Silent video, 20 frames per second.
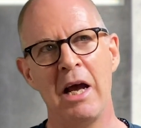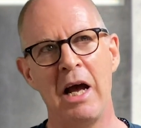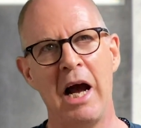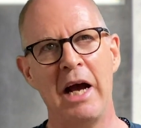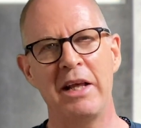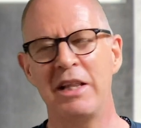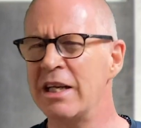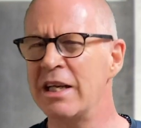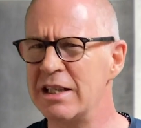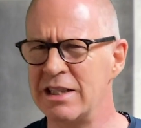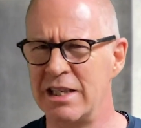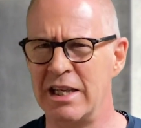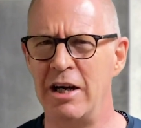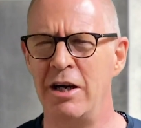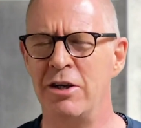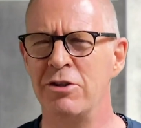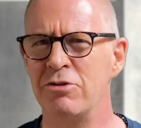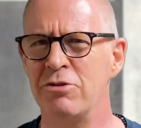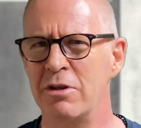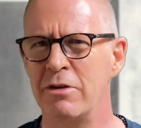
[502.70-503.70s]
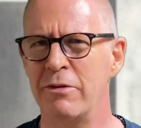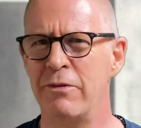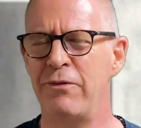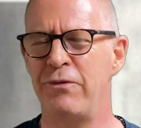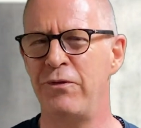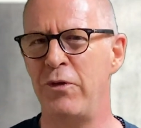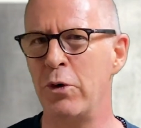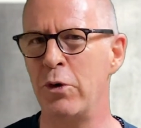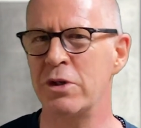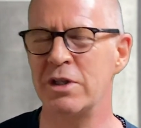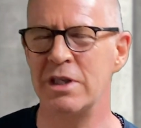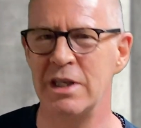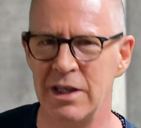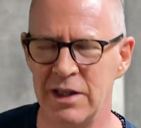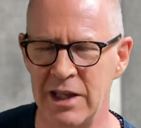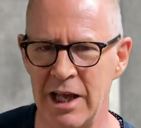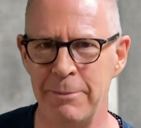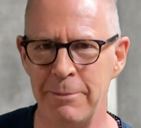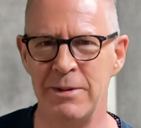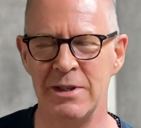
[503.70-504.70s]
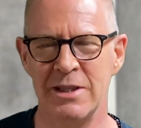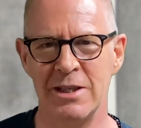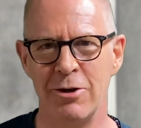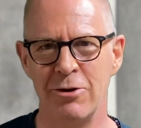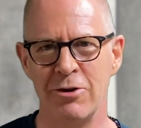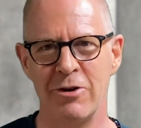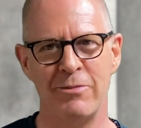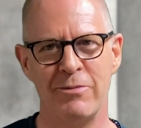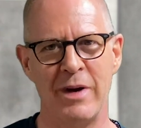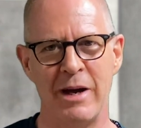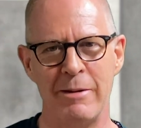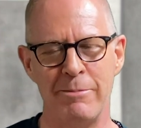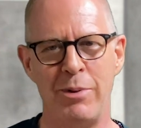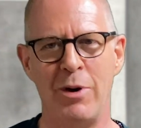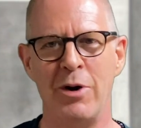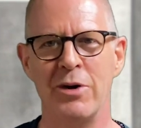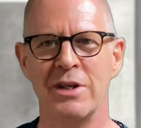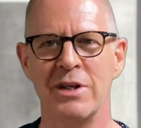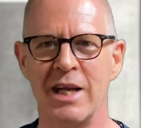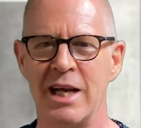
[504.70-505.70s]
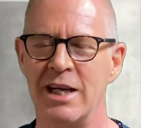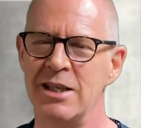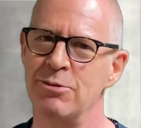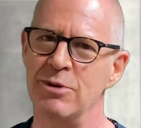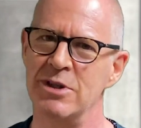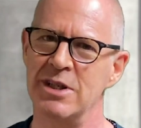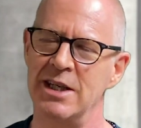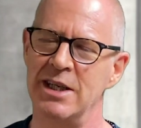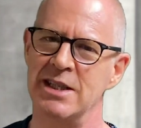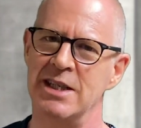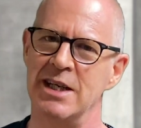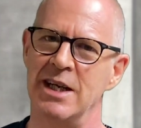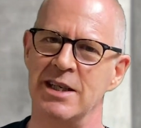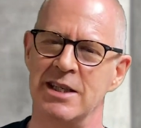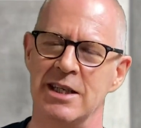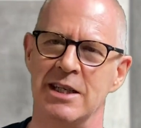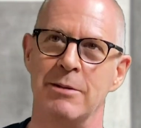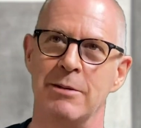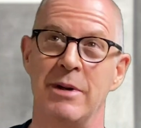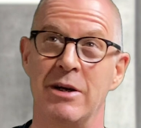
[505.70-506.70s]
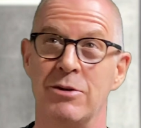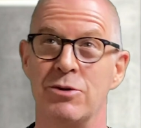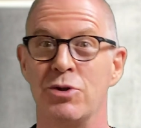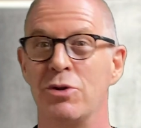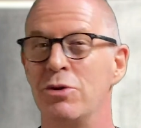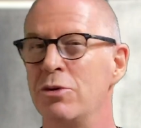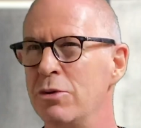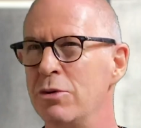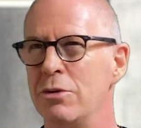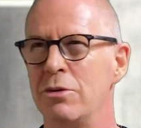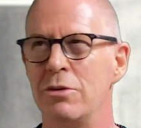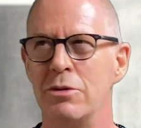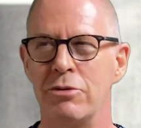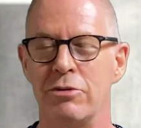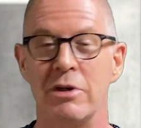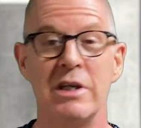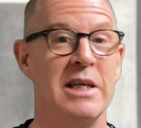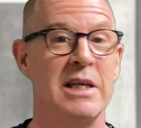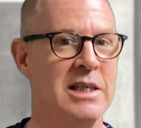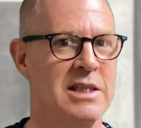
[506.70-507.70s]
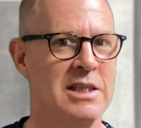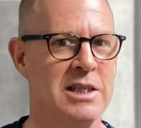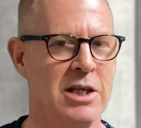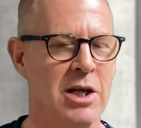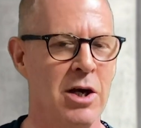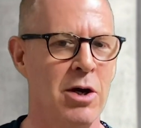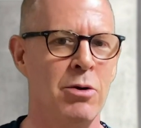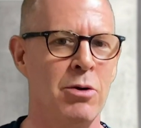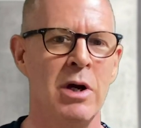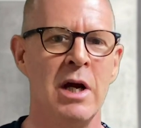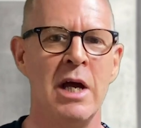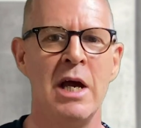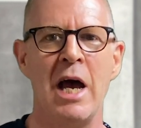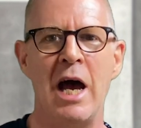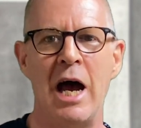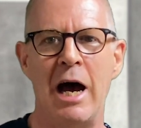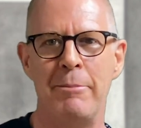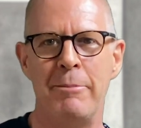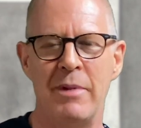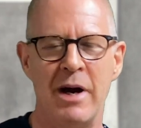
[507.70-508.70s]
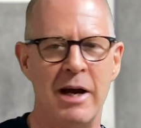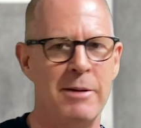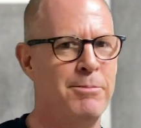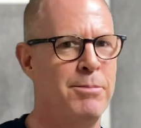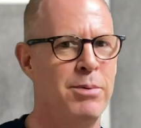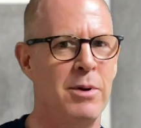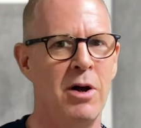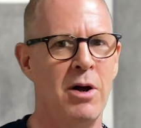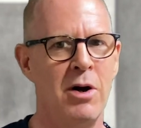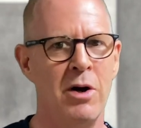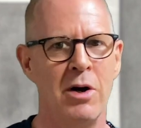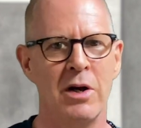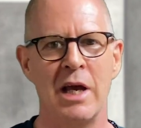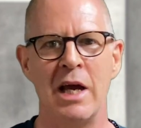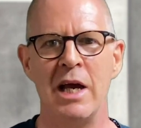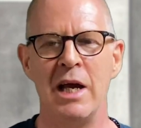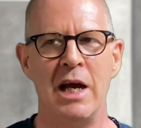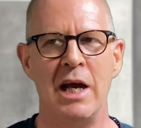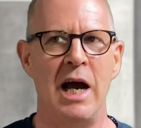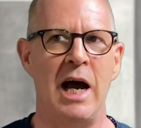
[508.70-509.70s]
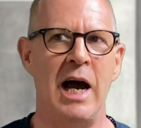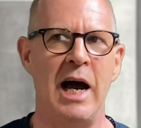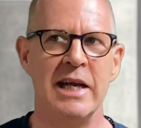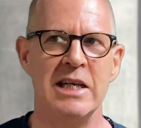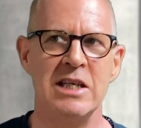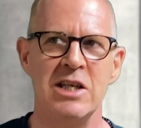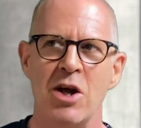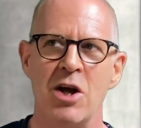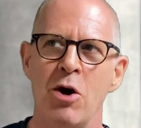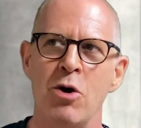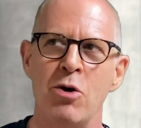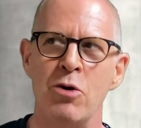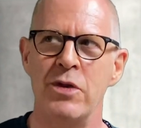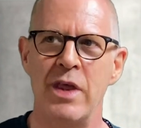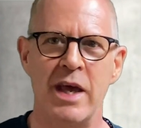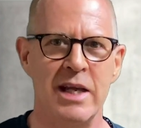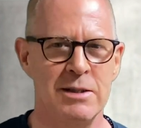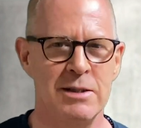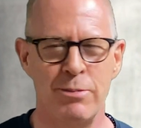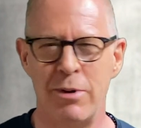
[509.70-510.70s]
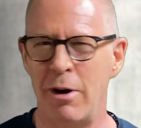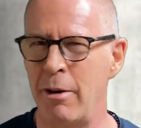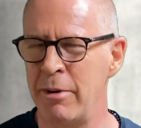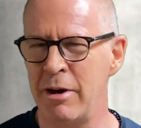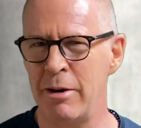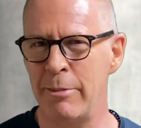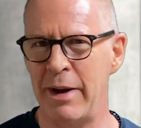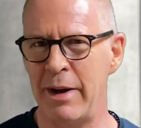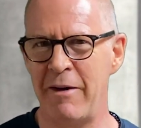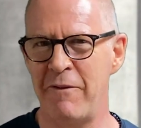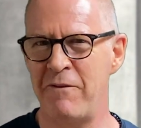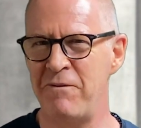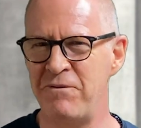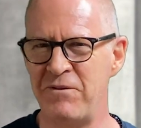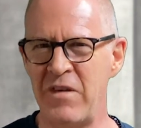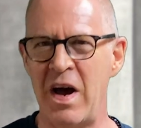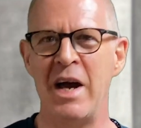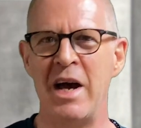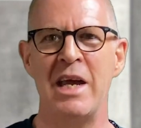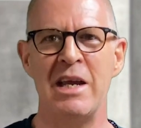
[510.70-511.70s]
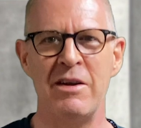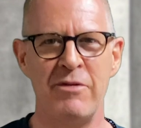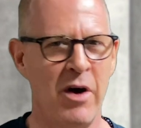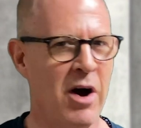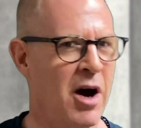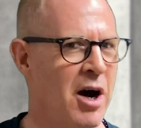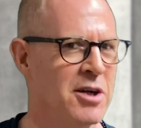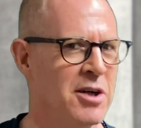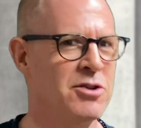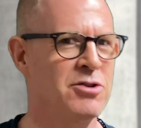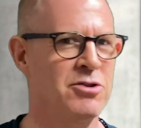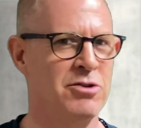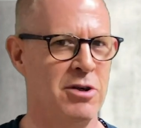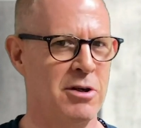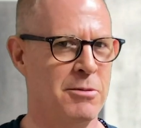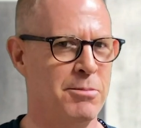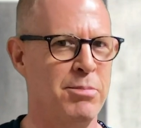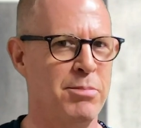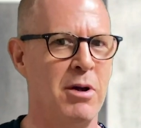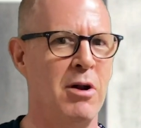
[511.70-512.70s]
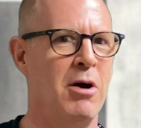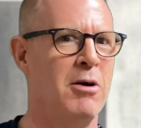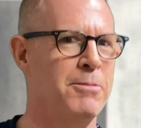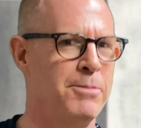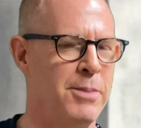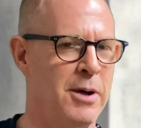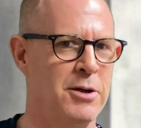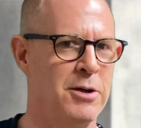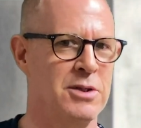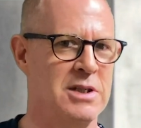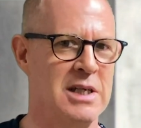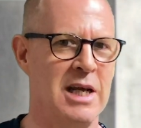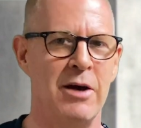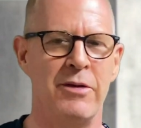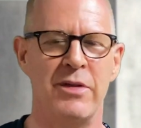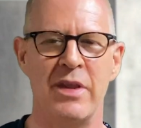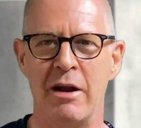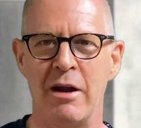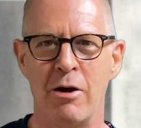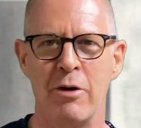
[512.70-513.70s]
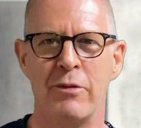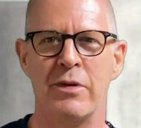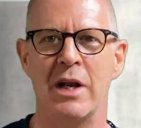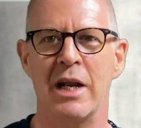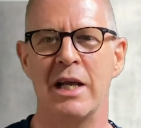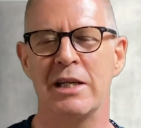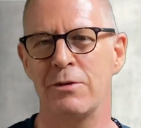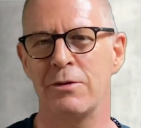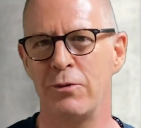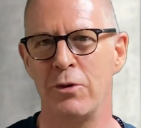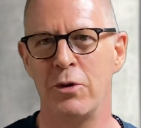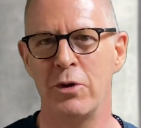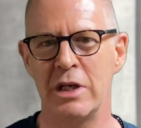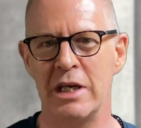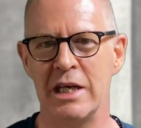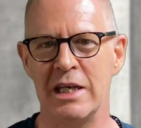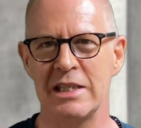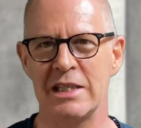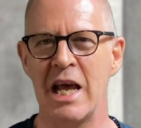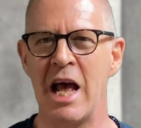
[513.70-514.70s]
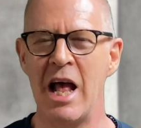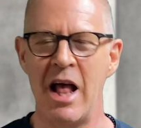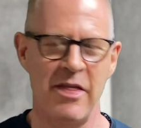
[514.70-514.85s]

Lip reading: I think it's the 140th episode of my podcast, which I started about 2-3 years ago. And my blog, I know there's probably about 500 blog posts out there over the last 4 years.